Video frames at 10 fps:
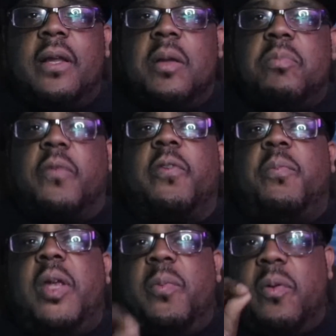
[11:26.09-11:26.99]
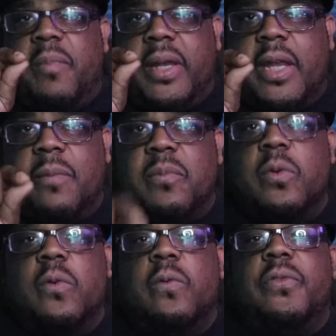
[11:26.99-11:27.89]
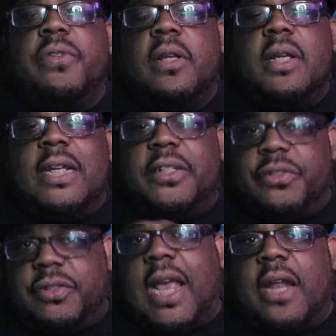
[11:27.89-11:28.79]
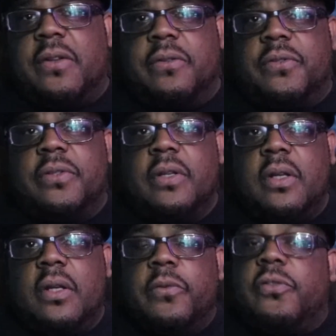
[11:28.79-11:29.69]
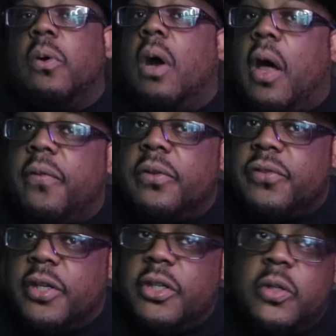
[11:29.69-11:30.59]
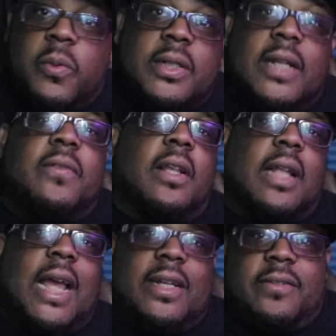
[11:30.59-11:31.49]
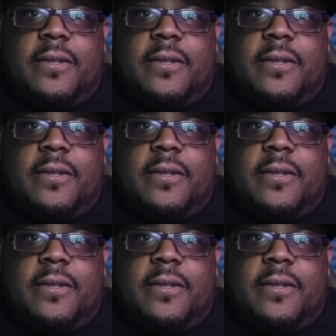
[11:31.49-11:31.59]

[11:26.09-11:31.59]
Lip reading: but for people making moves in the shadows so others can do it in the light.